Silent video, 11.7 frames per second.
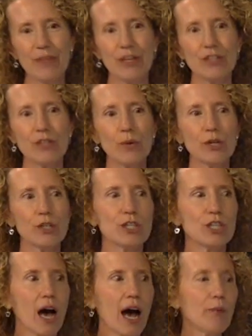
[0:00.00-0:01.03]
So your
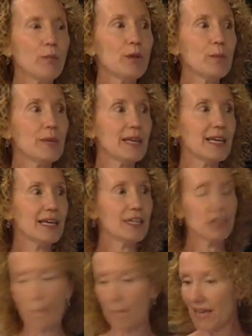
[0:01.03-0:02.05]
job would be
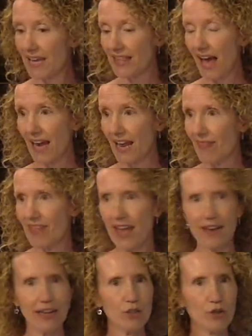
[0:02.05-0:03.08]
to make that and
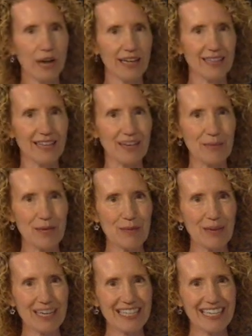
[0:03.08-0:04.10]
then try to send me a
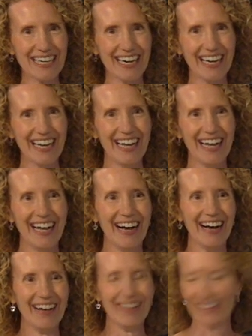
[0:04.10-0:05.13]
picture
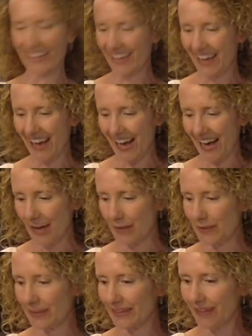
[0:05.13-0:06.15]
of it. I
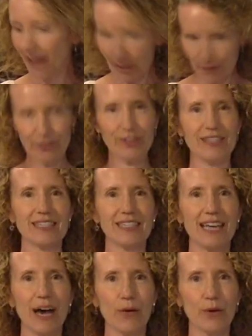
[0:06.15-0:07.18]
would love to see
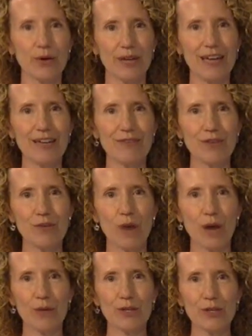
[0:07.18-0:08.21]
how creative you
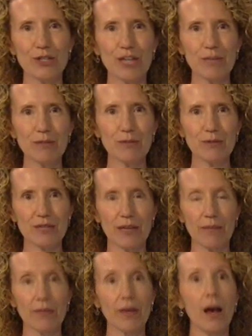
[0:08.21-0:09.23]
are with your shapes museum.